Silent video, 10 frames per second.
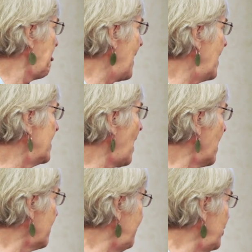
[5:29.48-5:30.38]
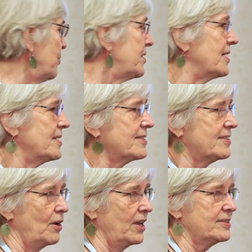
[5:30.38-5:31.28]
and I view
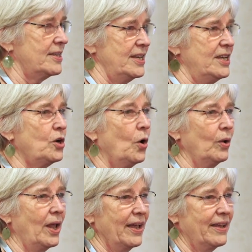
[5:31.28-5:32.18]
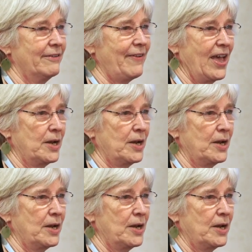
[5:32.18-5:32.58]
this as the E. coli of